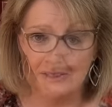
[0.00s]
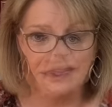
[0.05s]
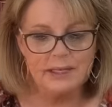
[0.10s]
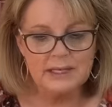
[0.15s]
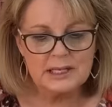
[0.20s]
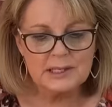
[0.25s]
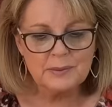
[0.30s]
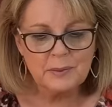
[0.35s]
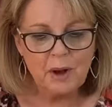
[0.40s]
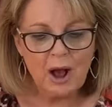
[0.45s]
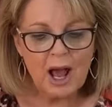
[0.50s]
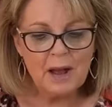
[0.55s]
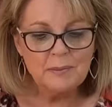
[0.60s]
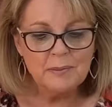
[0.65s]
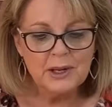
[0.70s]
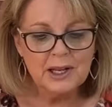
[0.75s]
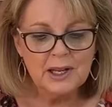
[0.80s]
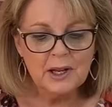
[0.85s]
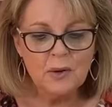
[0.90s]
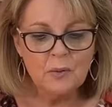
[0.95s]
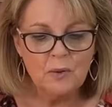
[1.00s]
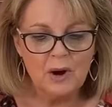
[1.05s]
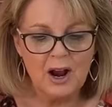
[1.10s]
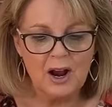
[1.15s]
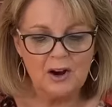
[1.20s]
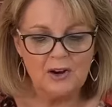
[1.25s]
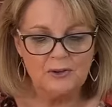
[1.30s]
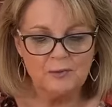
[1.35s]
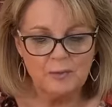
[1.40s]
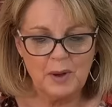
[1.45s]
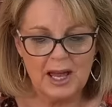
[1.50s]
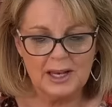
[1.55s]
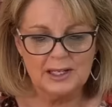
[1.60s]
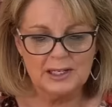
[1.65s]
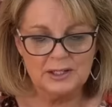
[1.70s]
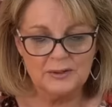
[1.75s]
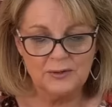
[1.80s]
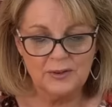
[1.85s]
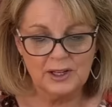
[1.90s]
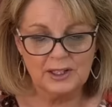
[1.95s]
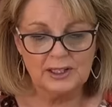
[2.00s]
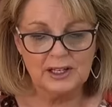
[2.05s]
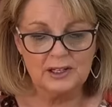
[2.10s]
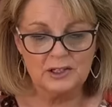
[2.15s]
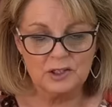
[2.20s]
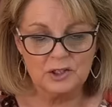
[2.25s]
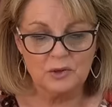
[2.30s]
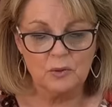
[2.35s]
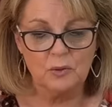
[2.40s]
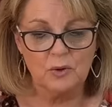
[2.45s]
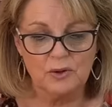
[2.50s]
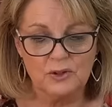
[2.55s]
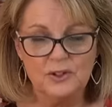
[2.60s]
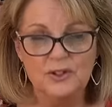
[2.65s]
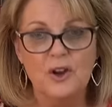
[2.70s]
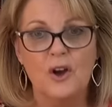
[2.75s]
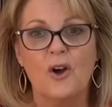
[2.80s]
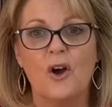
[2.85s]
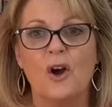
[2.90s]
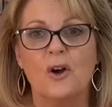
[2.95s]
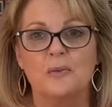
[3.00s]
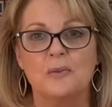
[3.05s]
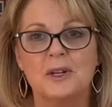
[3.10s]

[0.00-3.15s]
And despite being aware of Paddy's feelings towards her,